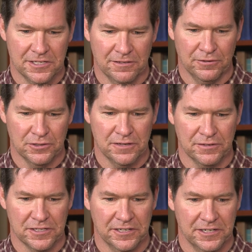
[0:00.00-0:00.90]
is the first of
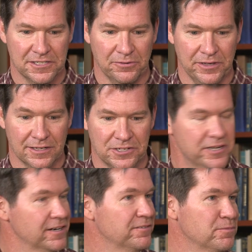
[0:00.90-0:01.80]
a series that we can
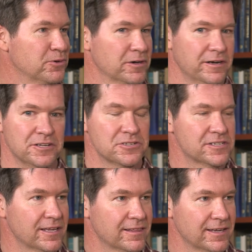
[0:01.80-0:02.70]
share even more
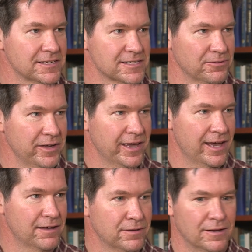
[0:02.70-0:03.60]
interesting things that we
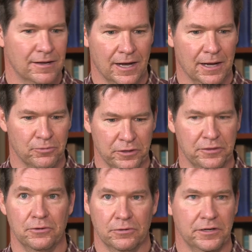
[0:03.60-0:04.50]
have with
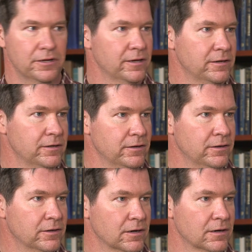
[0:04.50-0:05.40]
you and
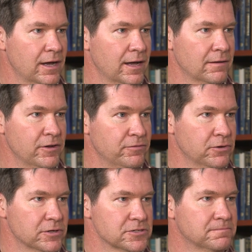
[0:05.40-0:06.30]
your
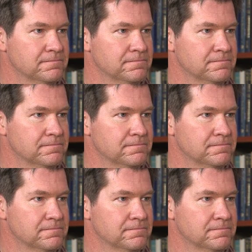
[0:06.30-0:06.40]
viewers.